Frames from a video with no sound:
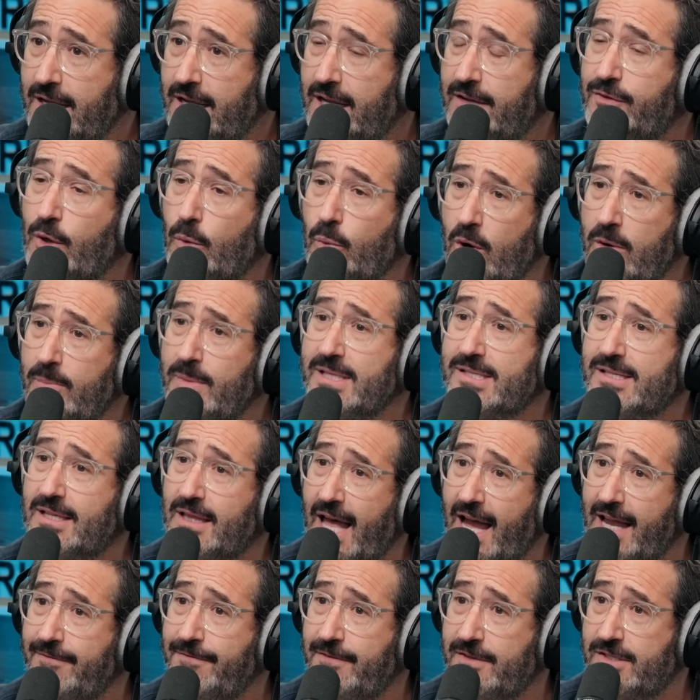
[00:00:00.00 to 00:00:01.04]
if the woman's
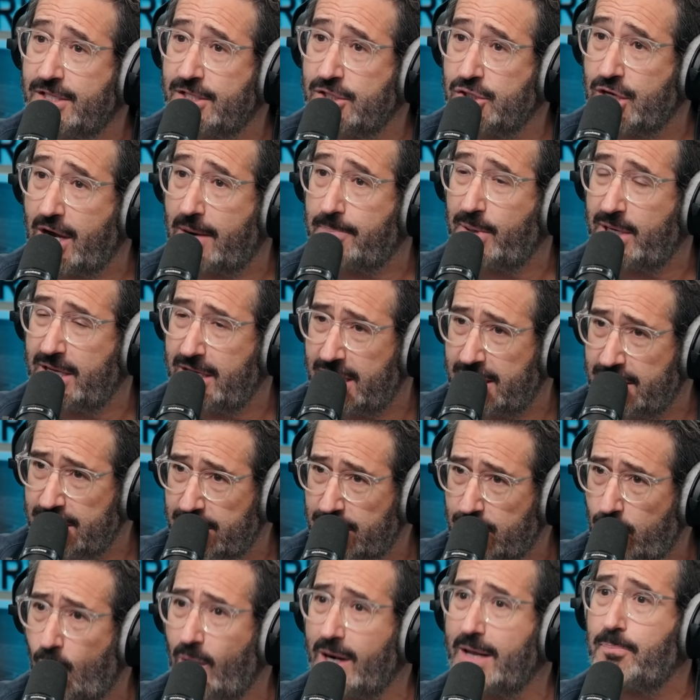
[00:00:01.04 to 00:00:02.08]
life is in jeopardy it's
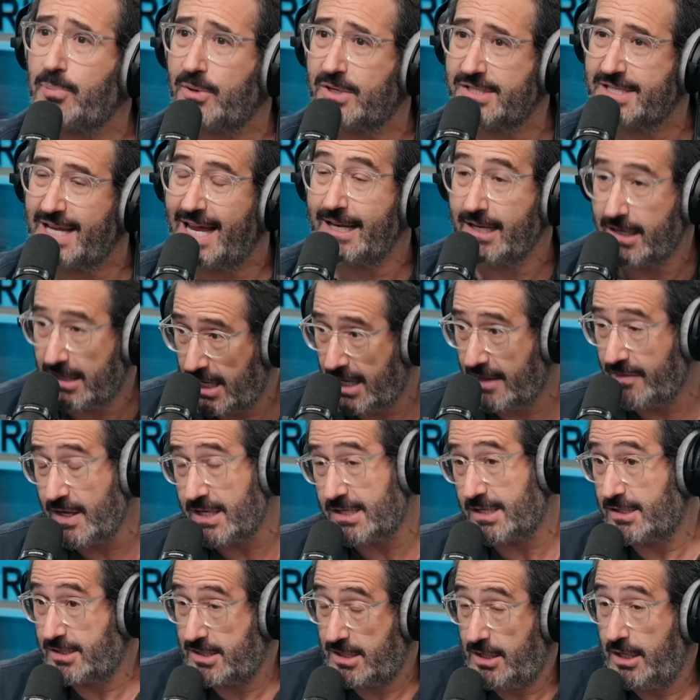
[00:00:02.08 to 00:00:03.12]
20% and
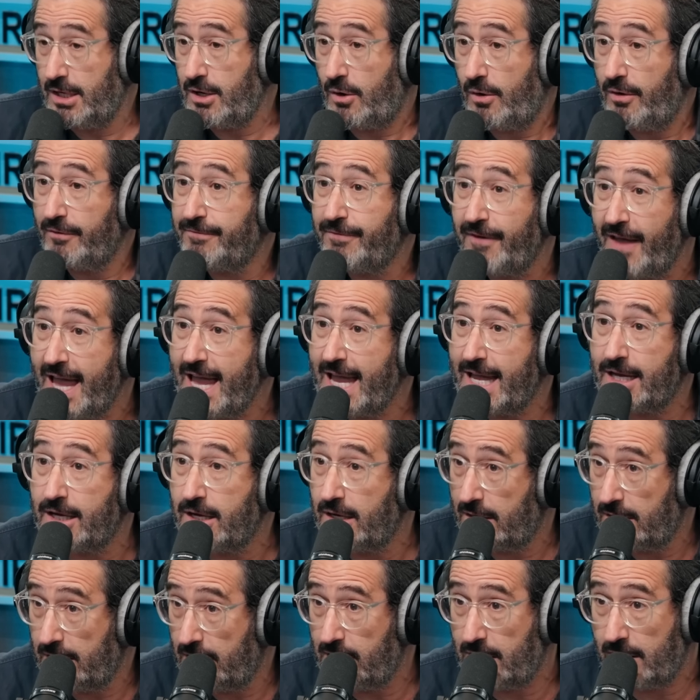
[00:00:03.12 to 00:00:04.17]
this is you know a
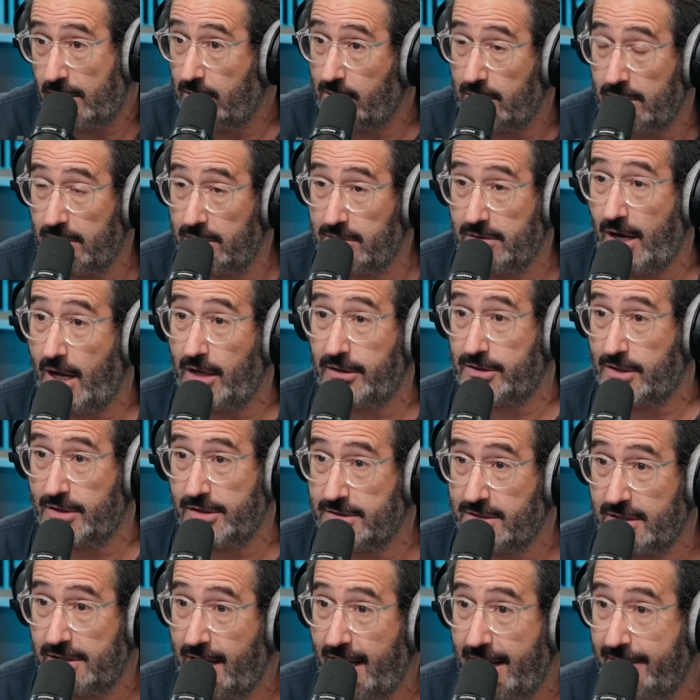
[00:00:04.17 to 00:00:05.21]
vague you know a doctor
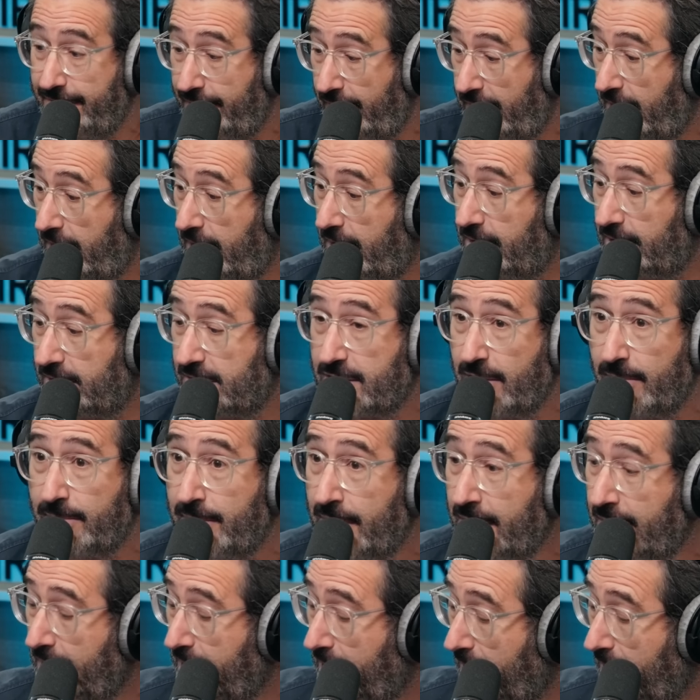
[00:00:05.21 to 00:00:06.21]
doesn't have like a, some